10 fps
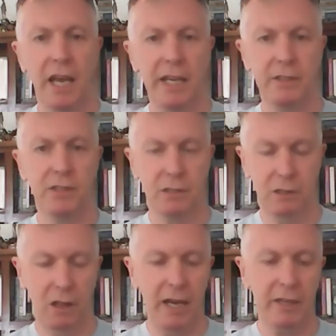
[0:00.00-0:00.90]
it's
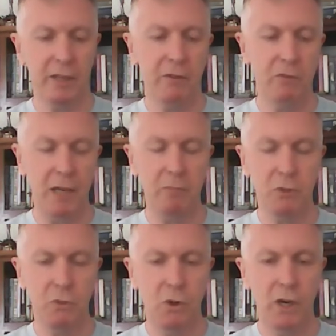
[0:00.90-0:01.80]
like
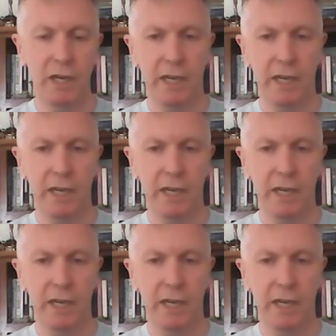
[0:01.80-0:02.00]
Flames of War.